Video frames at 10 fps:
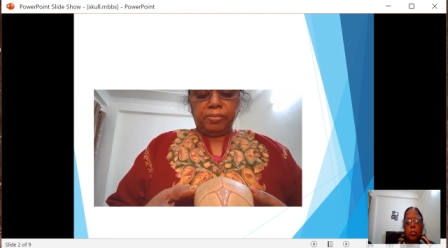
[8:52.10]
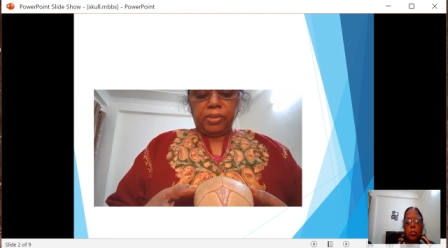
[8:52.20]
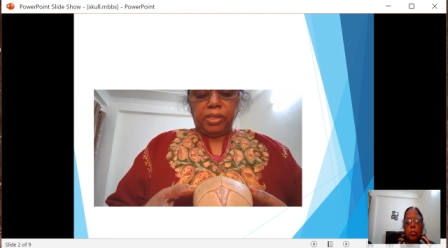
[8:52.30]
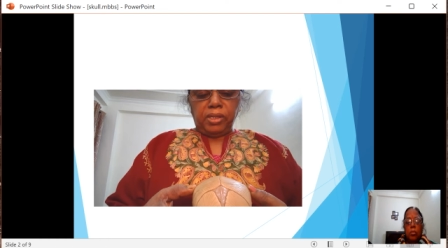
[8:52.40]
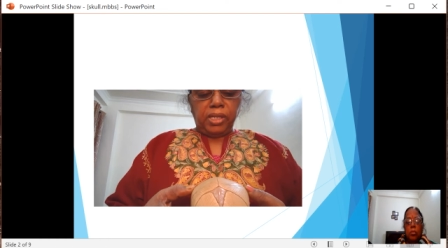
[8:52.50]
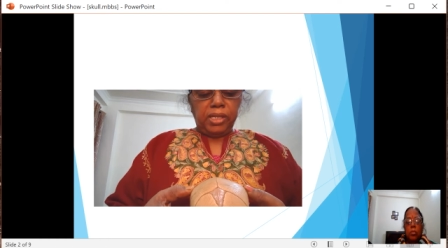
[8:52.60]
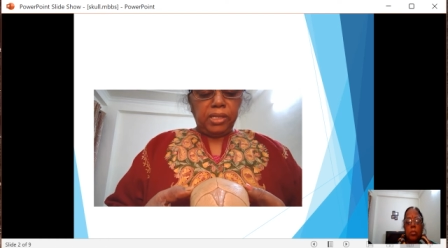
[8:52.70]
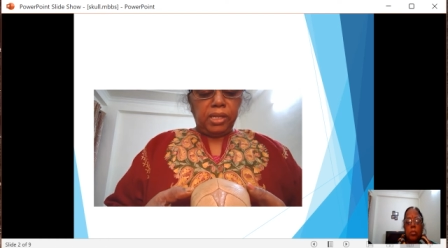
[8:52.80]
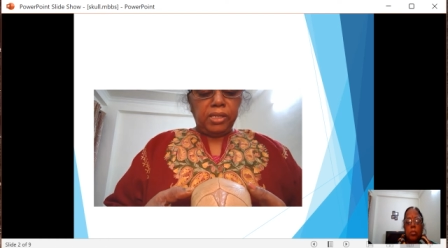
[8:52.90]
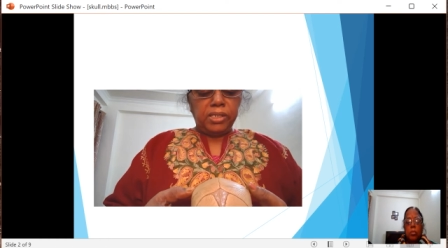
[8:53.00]
then
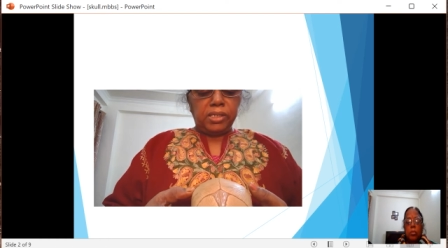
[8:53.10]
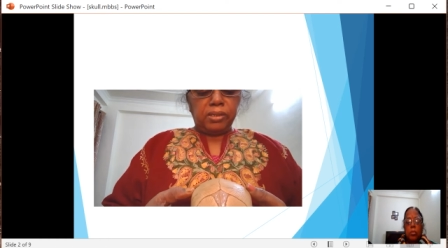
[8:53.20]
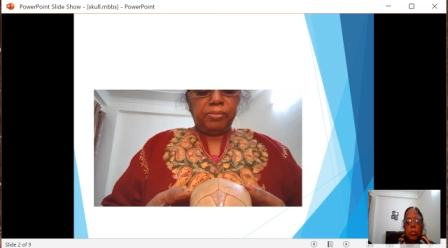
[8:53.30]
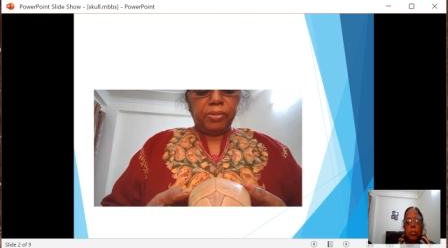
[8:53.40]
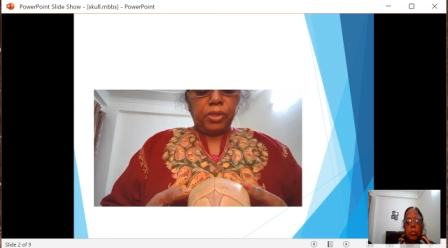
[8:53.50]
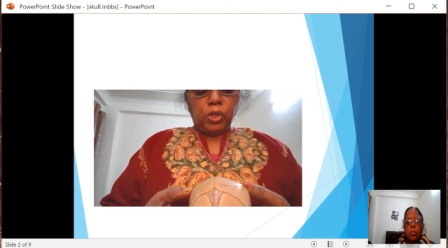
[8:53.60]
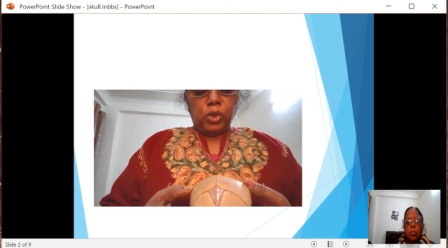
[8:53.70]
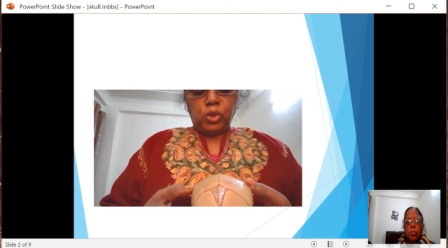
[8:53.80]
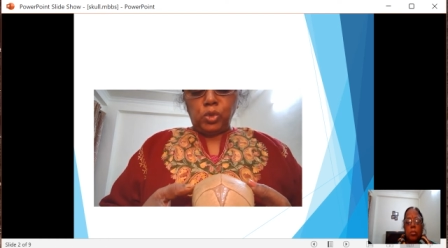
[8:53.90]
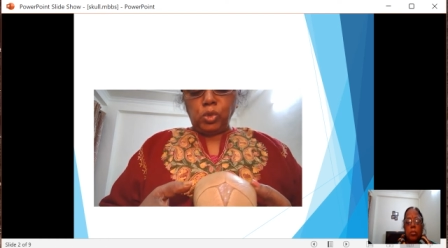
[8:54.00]
there is a
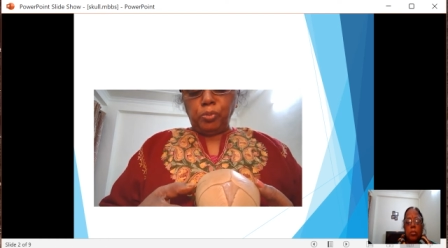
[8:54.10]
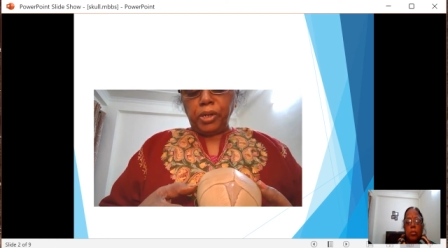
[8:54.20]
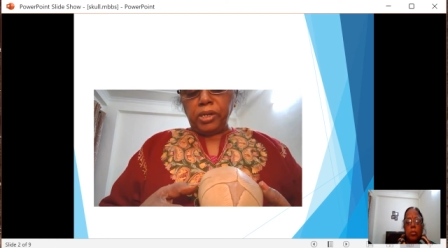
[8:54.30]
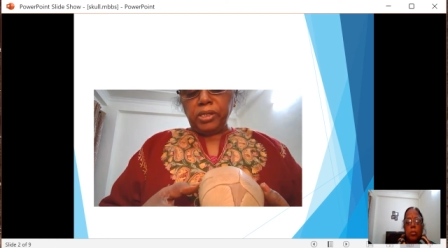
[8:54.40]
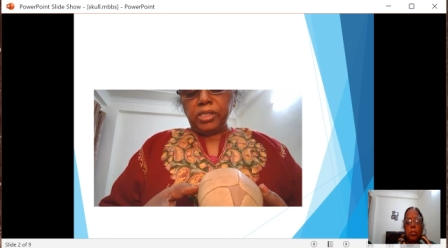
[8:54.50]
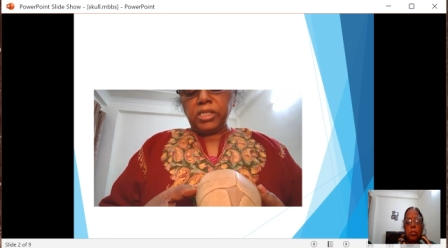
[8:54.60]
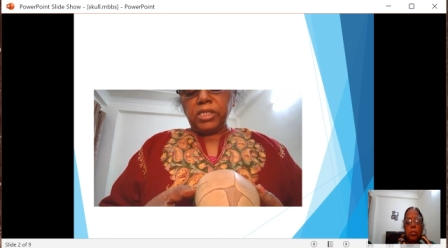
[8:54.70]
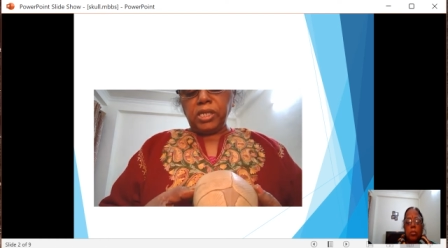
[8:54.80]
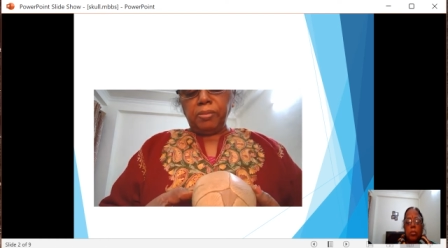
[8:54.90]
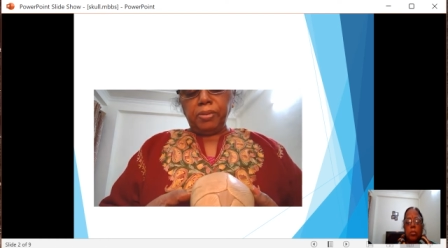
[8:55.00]

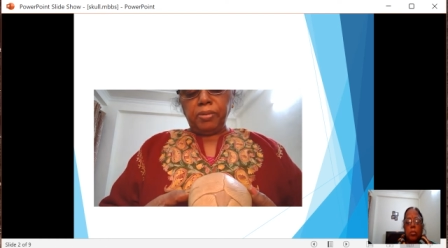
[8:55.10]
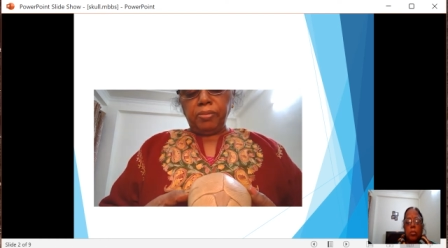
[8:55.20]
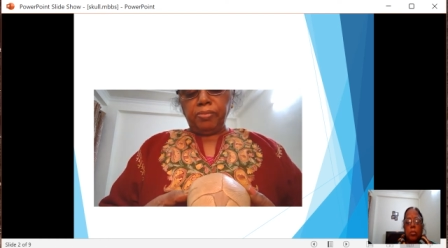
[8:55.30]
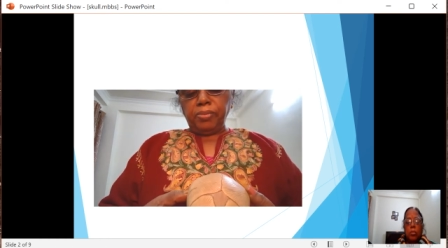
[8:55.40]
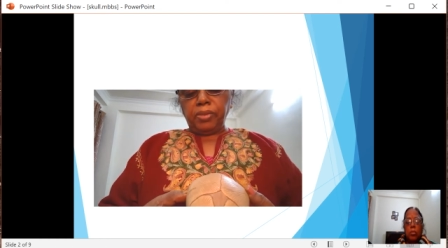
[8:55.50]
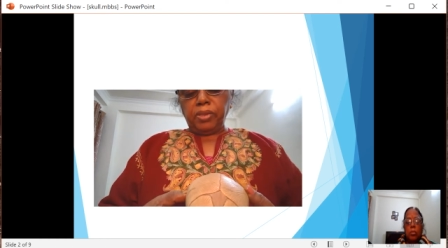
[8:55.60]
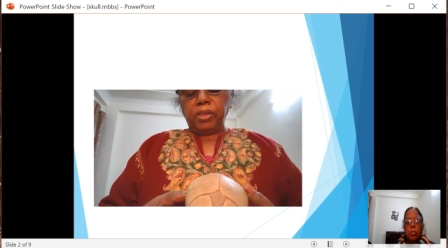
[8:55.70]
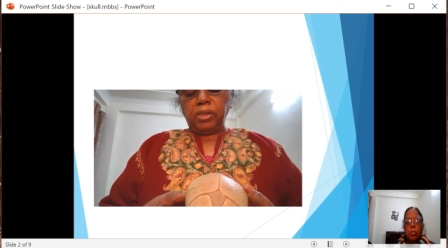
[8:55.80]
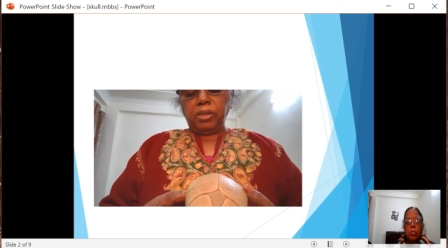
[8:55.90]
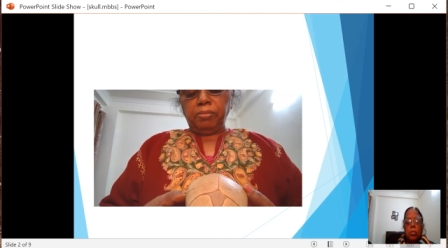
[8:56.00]

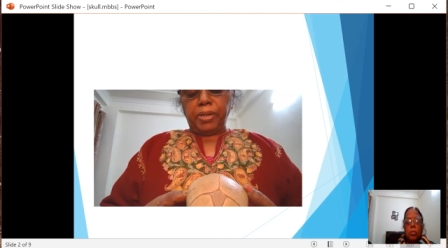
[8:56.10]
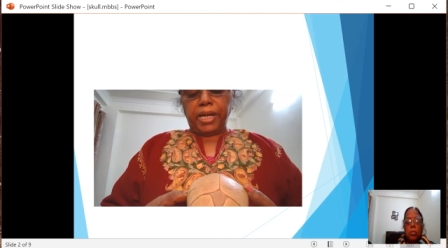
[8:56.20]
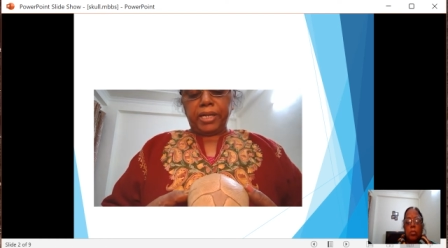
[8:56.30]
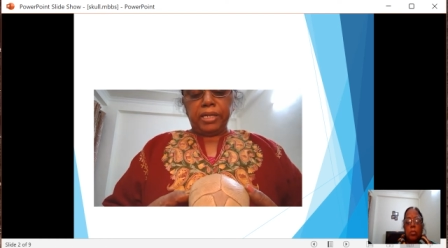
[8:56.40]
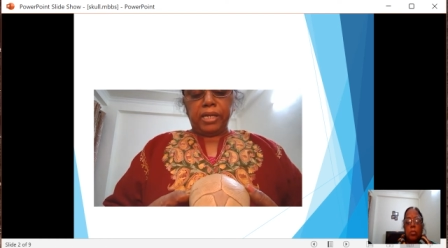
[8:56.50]
supra-subparietal